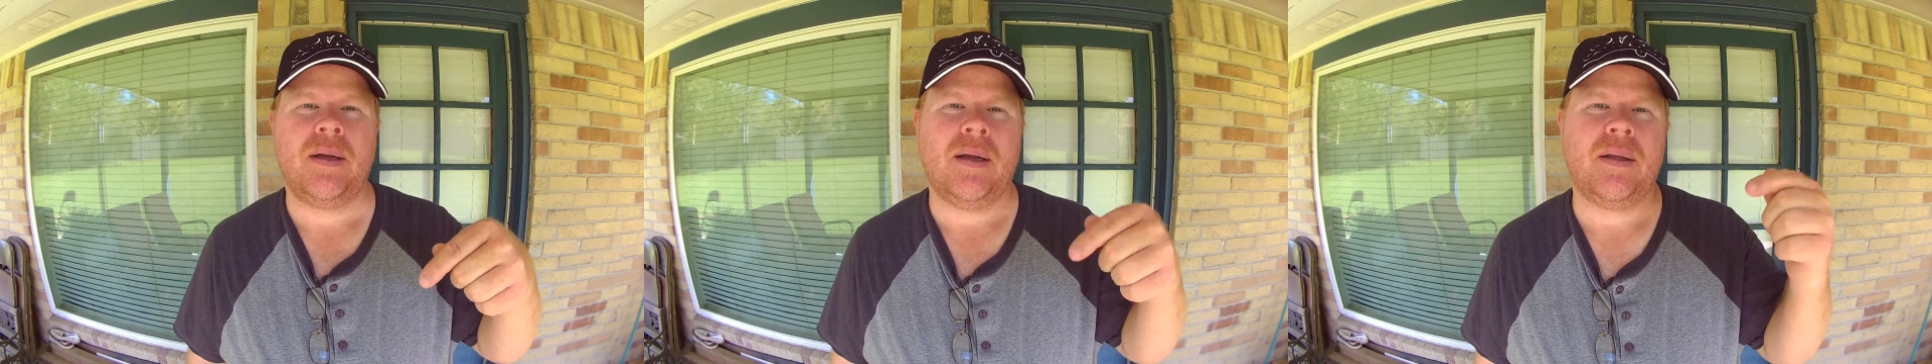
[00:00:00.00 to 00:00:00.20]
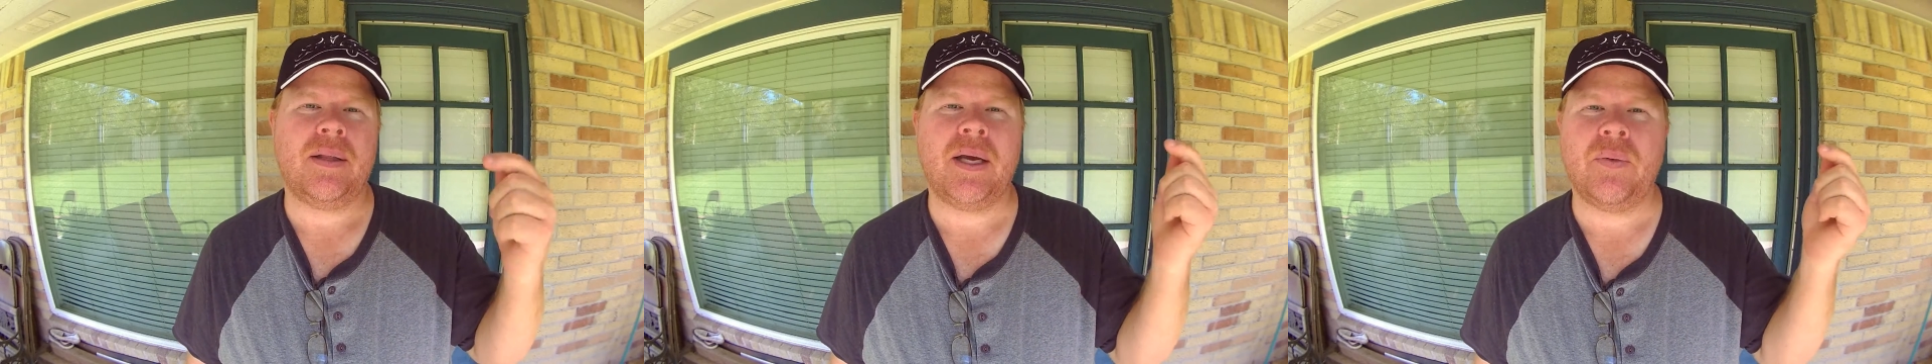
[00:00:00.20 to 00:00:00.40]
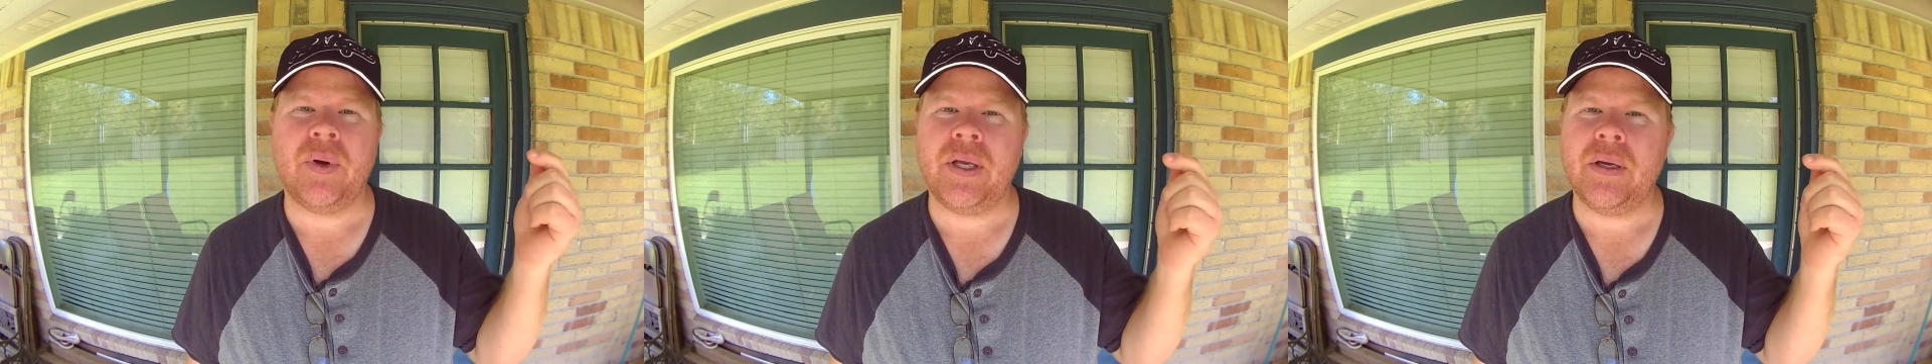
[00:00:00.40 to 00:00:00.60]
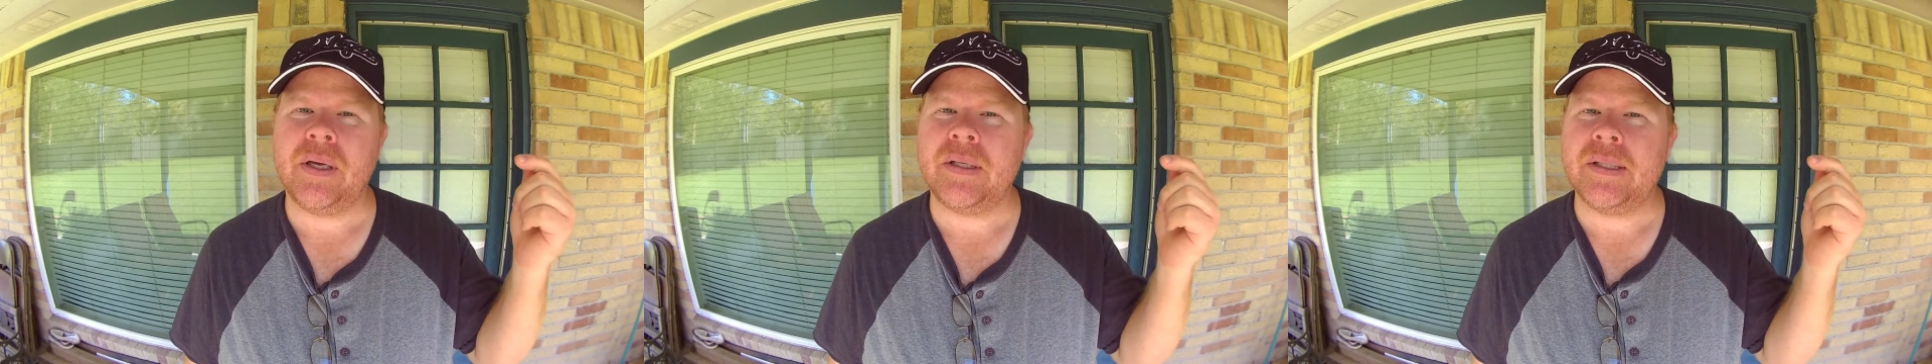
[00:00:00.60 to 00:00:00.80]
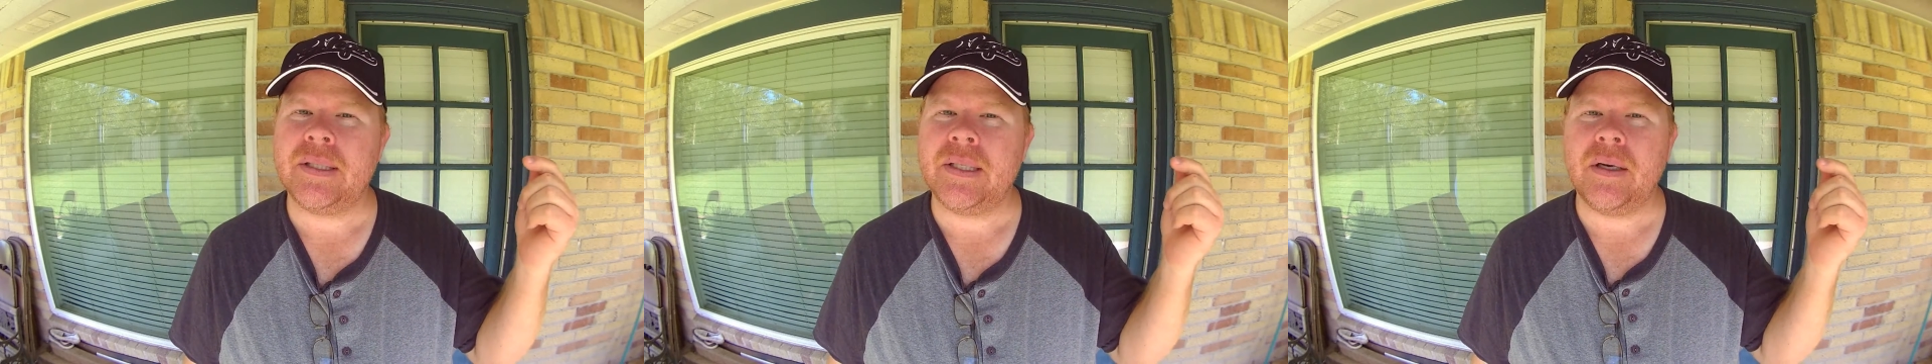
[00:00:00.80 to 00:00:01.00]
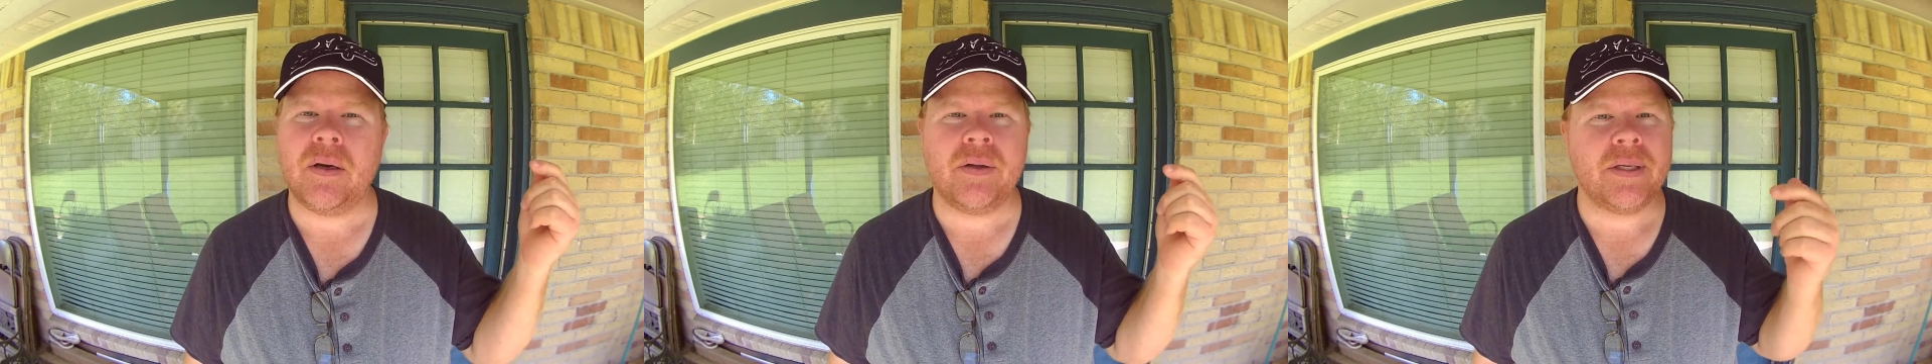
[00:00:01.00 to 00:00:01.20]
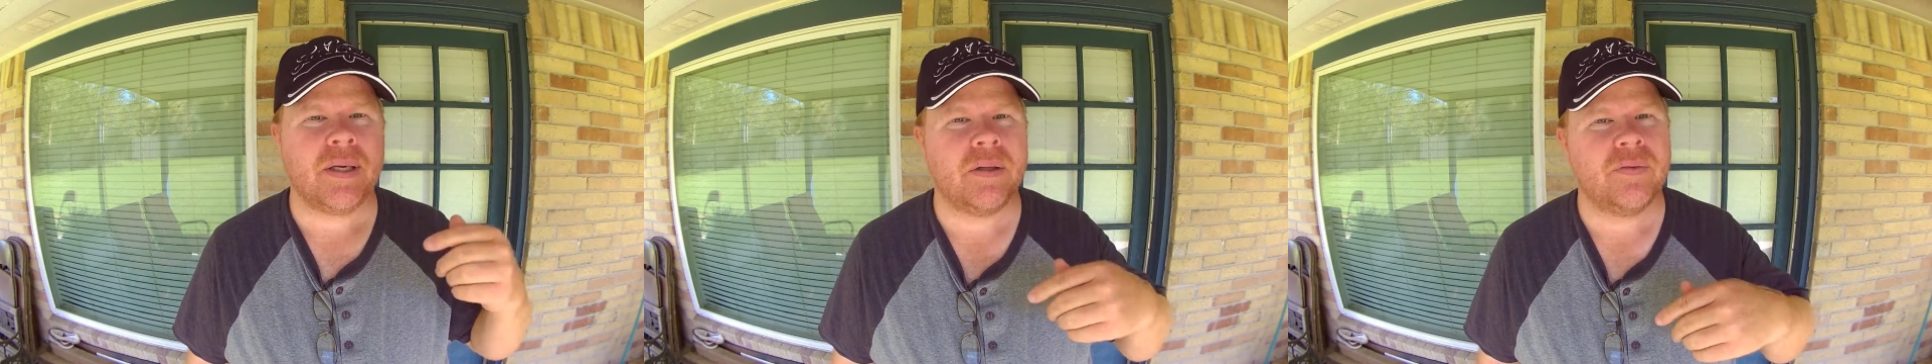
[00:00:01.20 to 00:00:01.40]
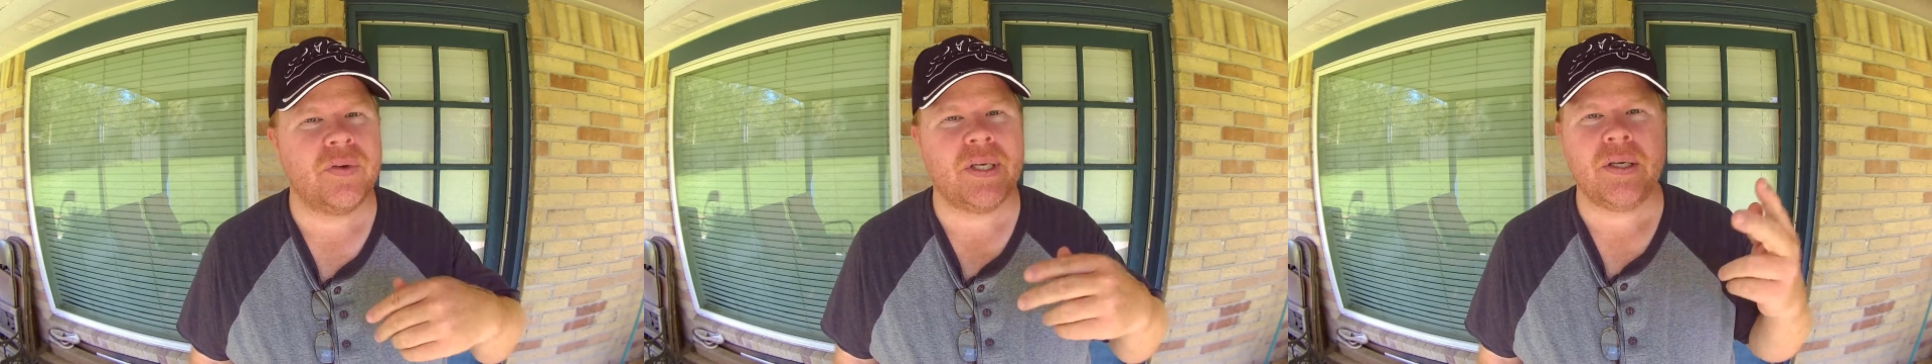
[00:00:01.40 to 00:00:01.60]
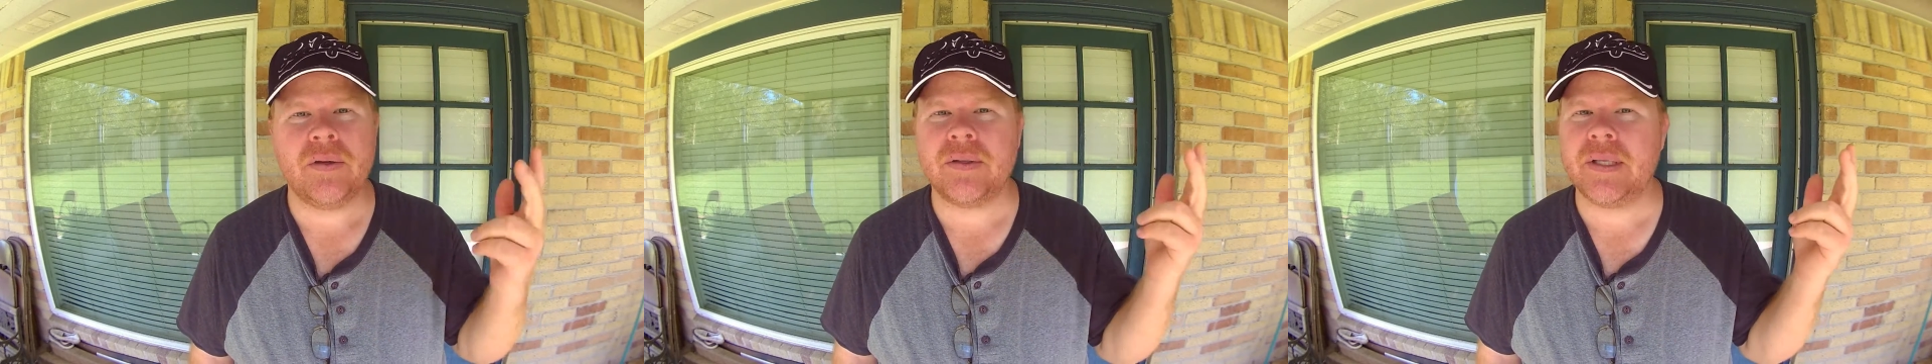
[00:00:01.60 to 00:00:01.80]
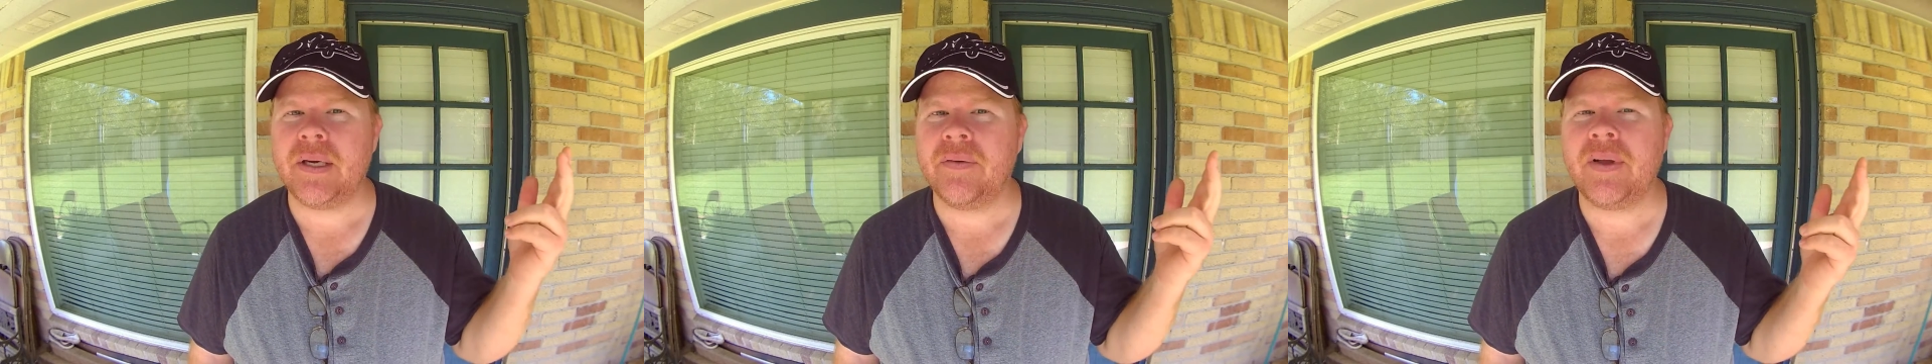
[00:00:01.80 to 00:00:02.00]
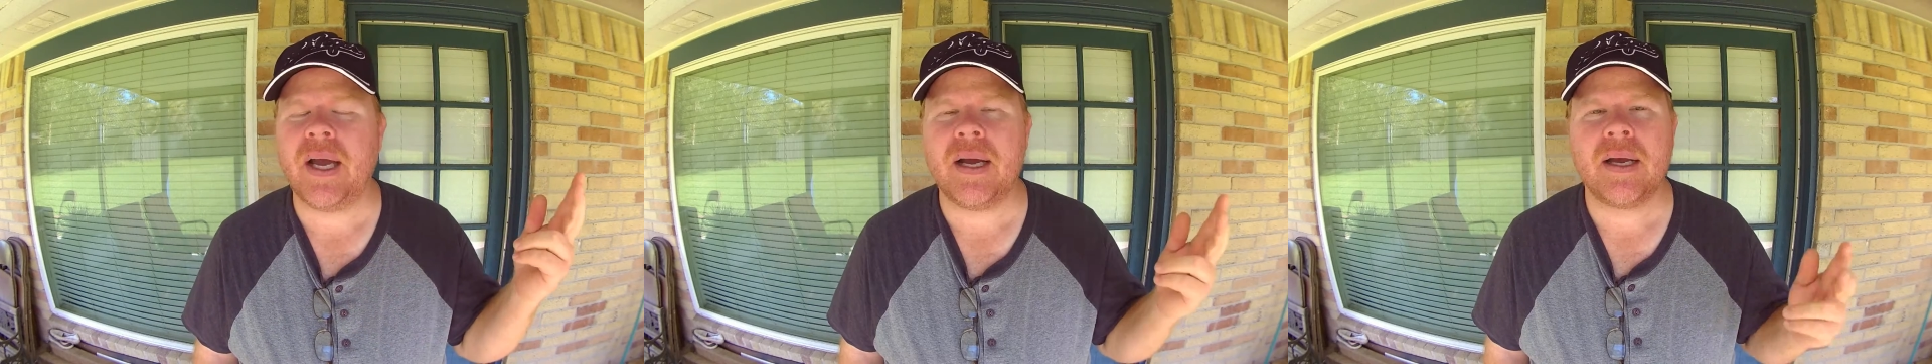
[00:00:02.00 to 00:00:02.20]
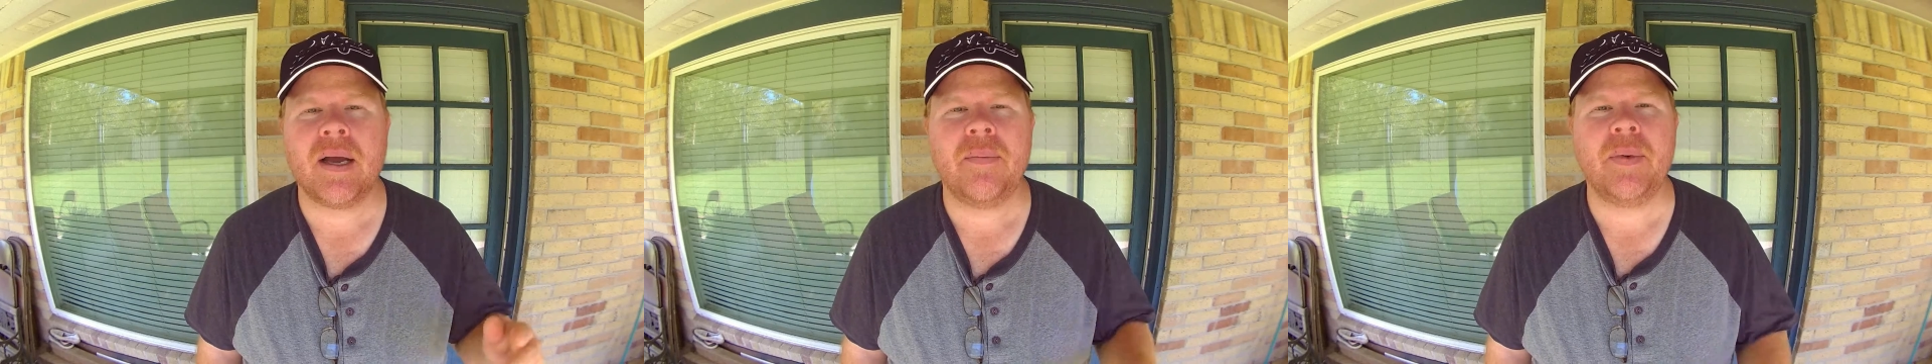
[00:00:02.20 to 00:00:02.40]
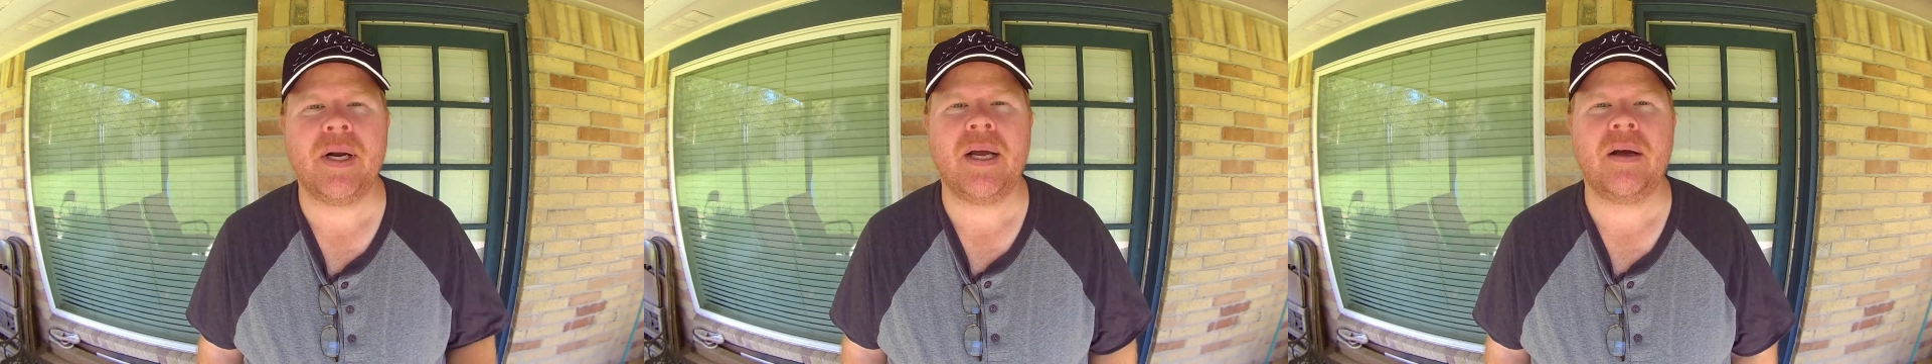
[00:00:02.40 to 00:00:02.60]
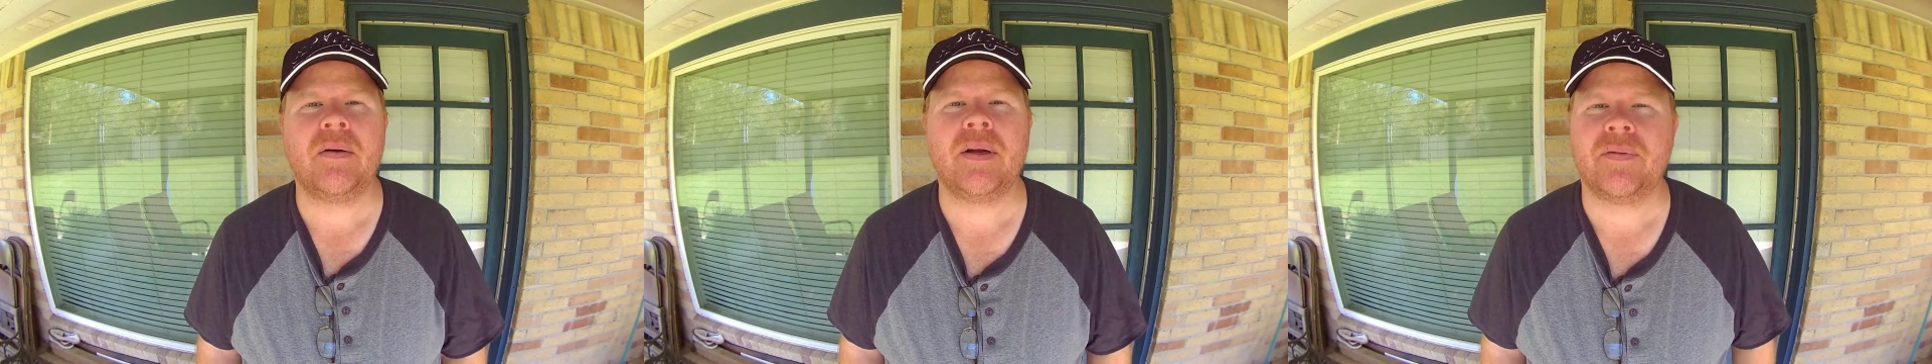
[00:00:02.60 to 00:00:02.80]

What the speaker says: That way you can see all the other videos that I've got coming out.